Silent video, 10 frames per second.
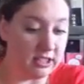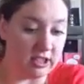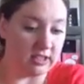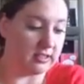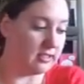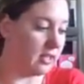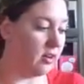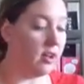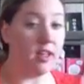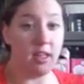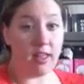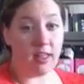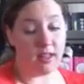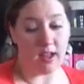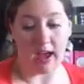t-shirts. So
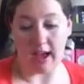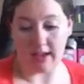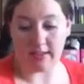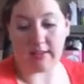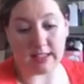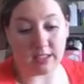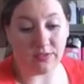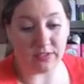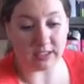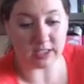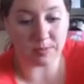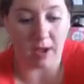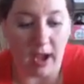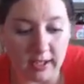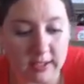that's the first
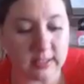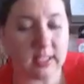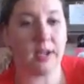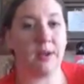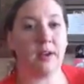box.